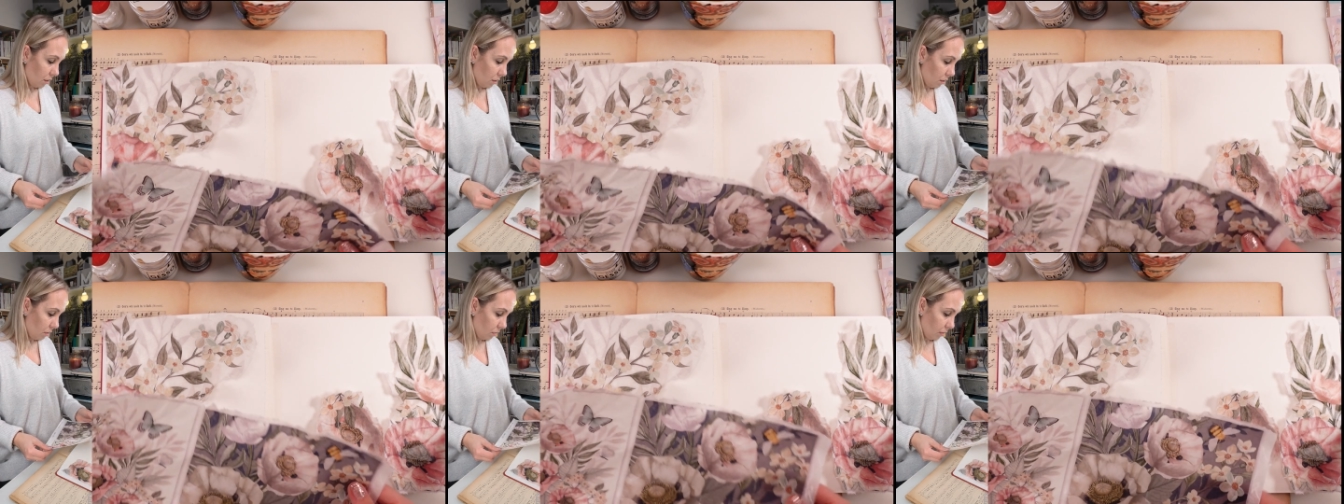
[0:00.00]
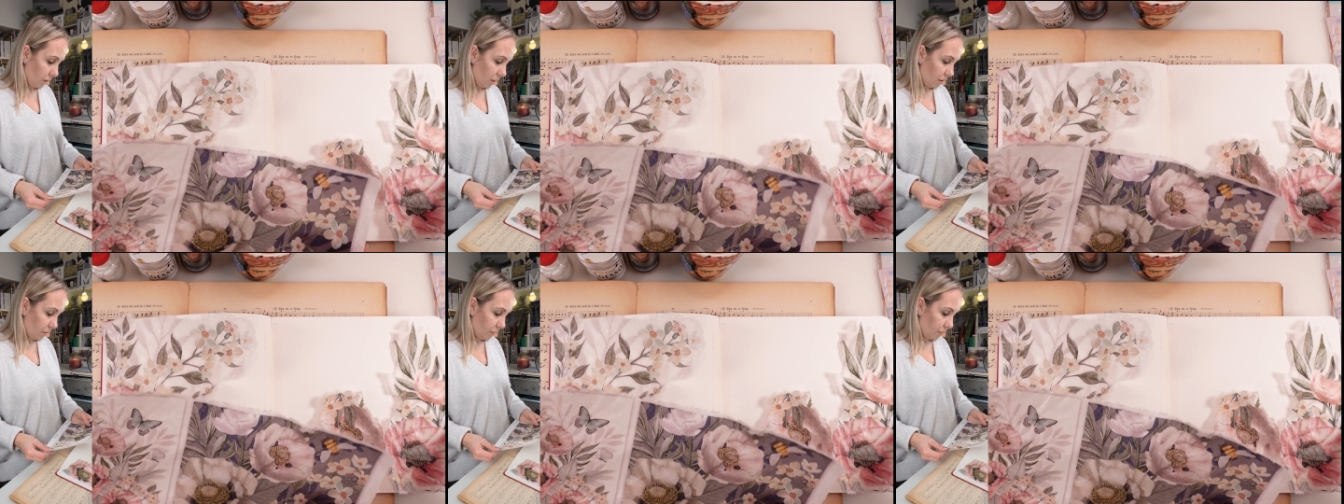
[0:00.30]

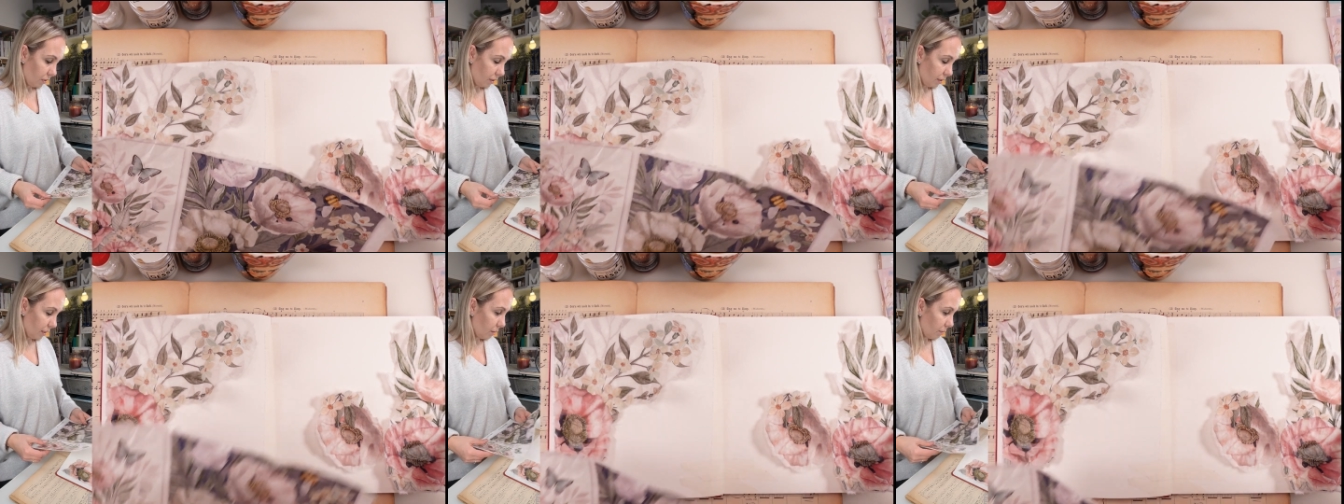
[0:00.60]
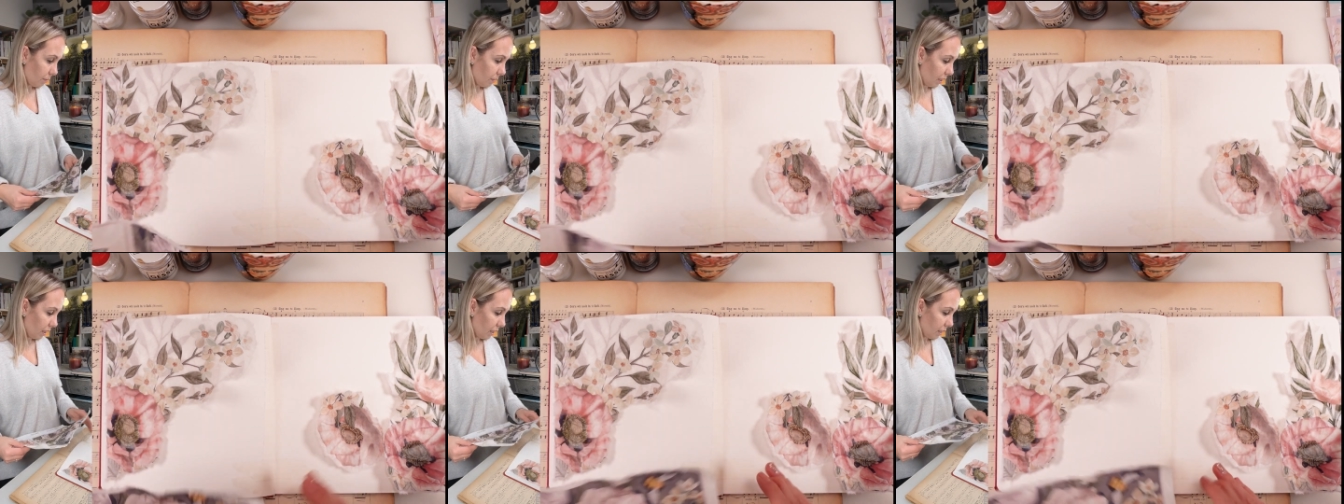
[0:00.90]
looking for
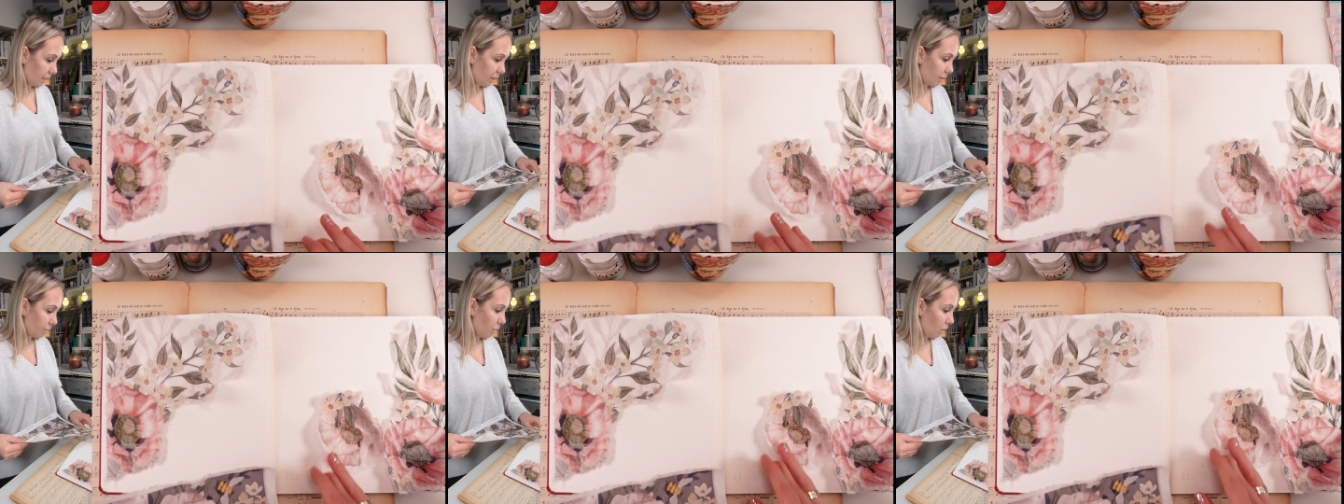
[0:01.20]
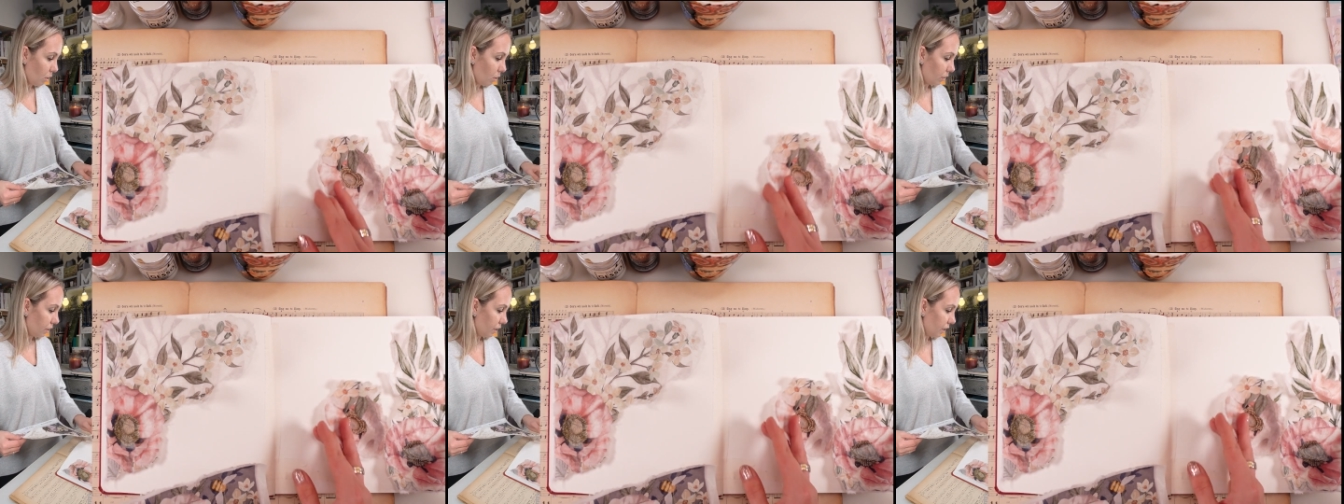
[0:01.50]
something
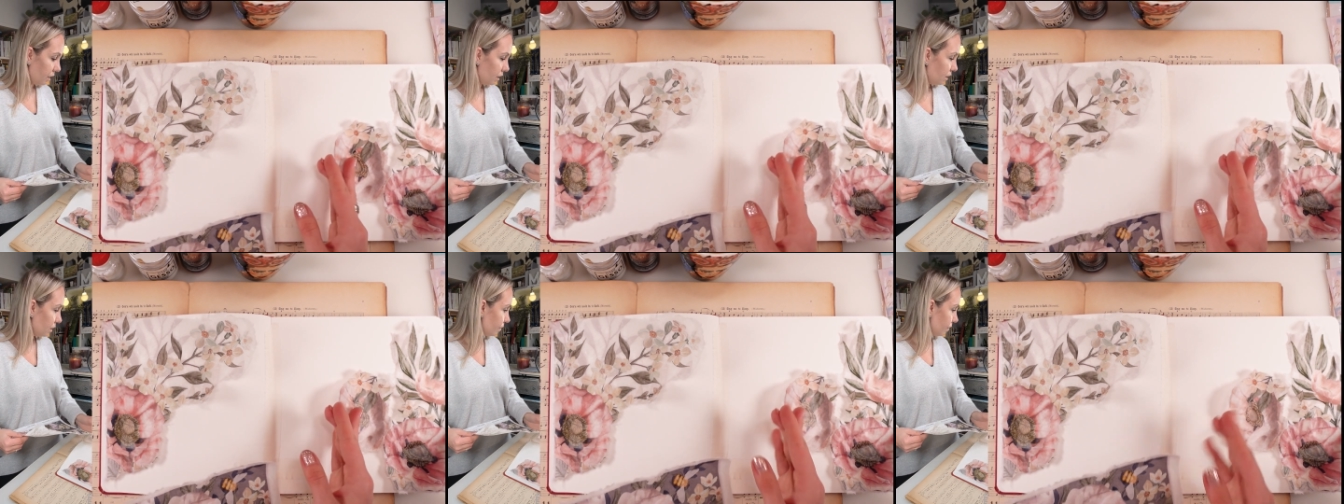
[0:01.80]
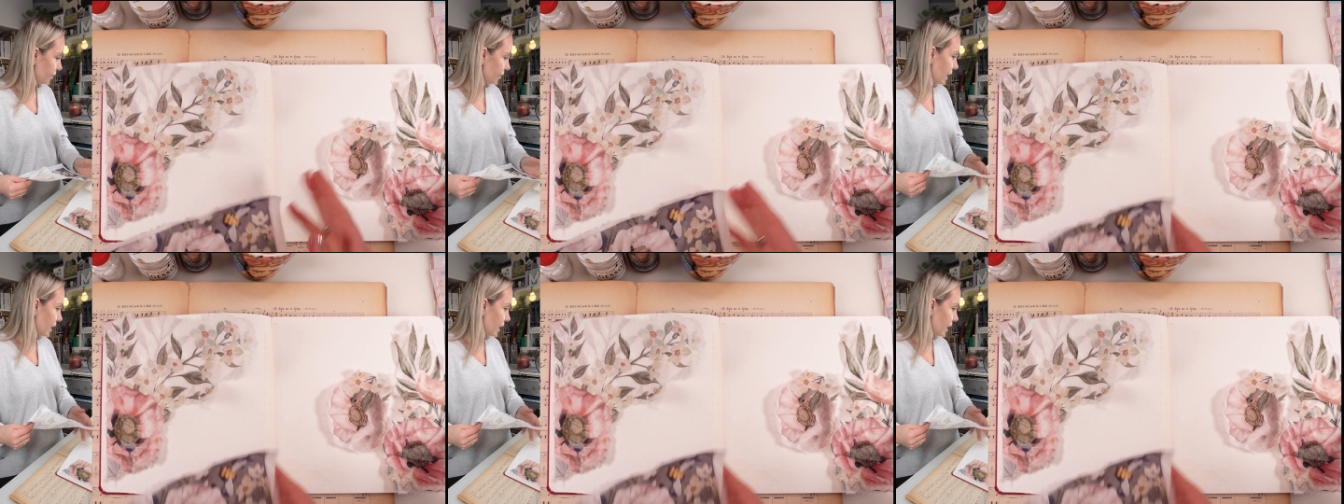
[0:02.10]
smaller.